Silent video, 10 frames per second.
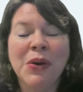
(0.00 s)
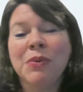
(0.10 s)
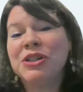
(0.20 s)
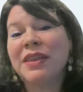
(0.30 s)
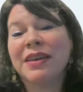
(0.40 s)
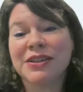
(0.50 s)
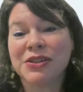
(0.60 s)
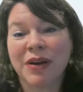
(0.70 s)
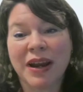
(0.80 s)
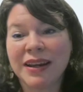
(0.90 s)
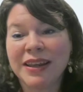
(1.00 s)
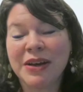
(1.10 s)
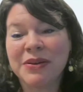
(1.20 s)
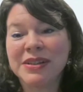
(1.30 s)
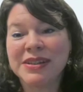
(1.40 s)
which I think is great. You
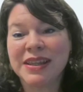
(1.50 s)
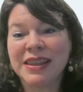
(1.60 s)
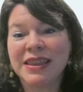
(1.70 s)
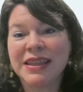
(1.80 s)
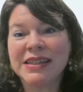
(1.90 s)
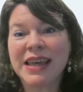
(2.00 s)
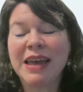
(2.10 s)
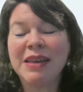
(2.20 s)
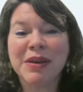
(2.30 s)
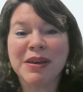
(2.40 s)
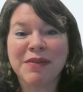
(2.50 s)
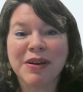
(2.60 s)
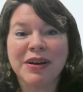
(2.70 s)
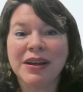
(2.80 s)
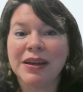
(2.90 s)
know, this can be a
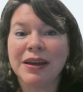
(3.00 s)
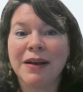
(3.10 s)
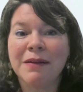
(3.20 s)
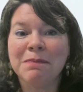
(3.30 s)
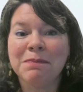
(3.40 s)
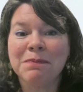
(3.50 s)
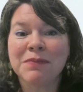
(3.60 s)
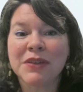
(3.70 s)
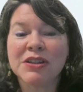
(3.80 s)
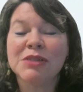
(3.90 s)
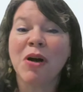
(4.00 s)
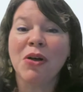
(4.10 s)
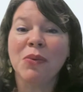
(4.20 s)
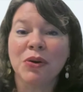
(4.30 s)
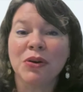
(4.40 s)
very
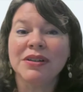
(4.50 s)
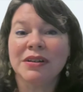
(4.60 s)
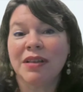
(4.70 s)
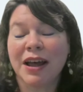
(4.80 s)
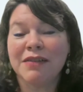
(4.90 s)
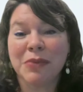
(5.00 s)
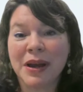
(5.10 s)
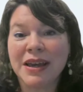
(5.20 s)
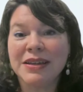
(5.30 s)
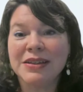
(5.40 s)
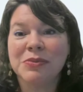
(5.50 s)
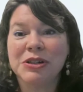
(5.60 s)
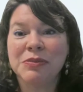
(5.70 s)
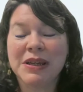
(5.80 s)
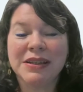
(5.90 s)
small world in a lot of ways,
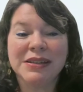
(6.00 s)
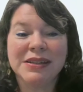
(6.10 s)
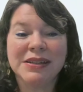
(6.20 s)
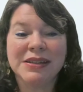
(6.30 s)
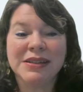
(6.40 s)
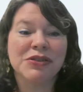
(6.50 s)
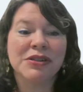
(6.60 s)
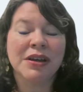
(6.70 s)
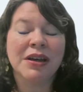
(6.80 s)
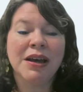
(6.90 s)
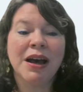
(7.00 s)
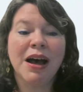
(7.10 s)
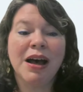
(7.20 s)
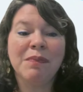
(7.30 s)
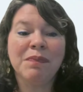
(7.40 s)
which means that there's
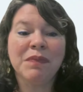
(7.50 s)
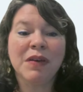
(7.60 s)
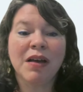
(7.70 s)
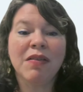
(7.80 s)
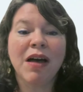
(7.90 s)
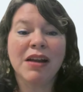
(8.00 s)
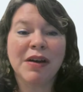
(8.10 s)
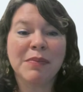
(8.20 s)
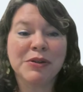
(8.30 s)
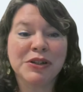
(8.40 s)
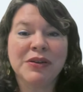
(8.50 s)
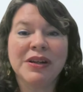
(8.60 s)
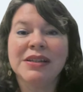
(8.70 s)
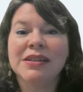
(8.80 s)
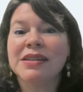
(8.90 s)
a lot of
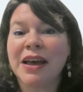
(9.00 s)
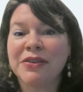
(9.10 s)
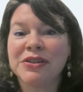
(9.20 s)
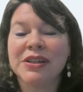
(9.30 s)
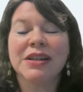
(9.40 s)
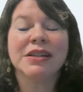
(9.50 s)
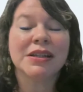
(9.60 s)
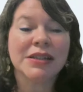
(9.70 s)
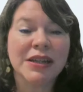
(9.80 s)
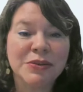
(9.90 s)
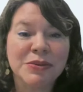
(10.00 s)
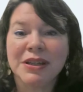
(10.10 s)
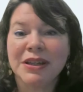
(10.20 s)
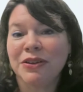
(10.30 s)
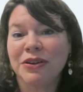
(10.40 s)
opportunities, as Heather said, to
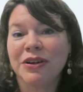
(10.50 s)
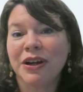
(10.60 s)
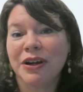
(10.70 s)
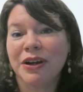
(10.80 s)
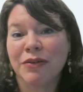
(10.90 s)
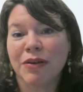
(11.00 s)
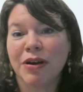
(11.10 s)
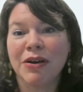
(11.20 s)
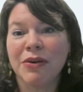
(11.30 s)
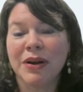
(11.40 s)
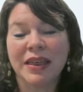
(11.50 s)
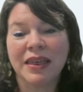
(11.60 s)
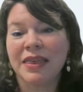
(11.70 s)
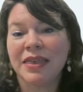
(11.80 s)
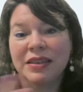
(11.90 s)
continuously learn and grow.
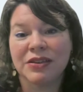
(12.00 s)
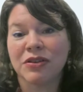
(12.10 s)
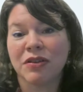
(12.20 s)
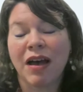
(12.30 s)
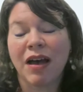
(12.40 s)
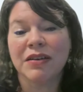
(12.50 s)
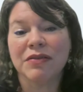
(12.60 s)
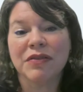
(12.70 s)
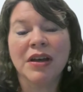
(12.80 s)
And I think there's a lot of